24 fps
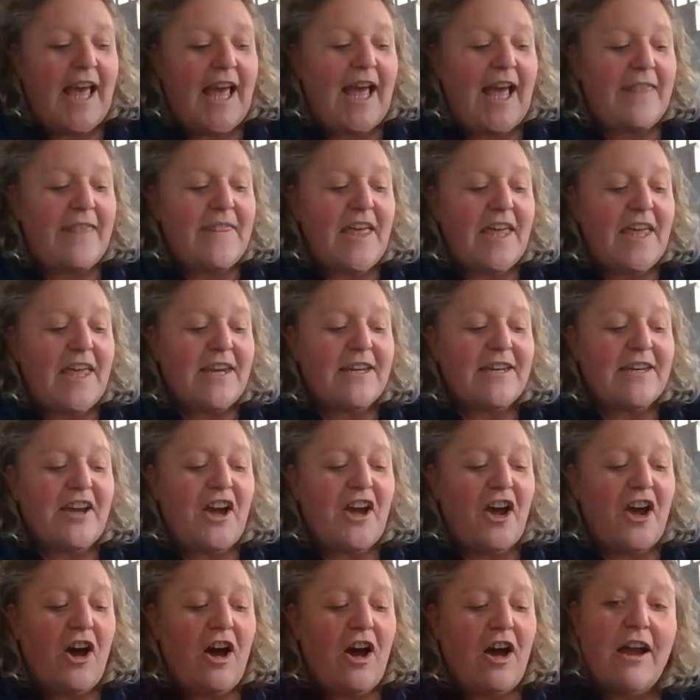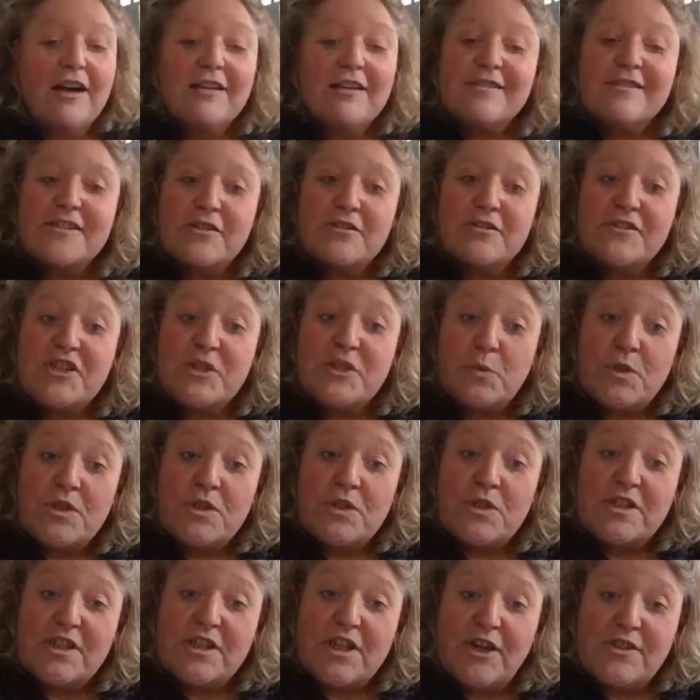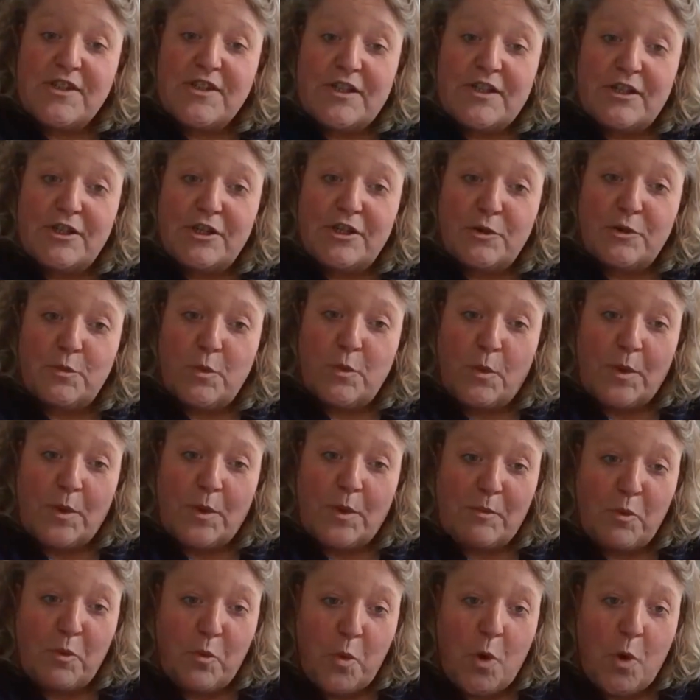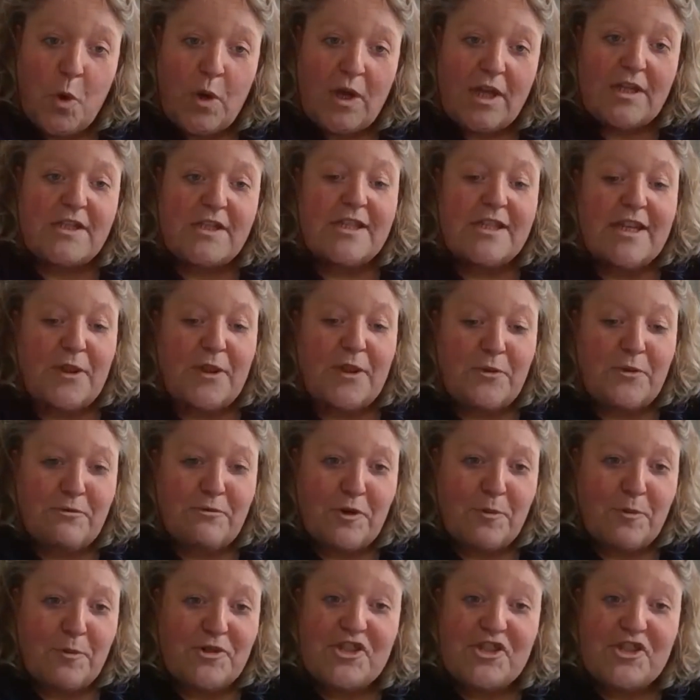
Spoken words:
And then I asked her if she wanted to go to the loo while we were walking to the other room.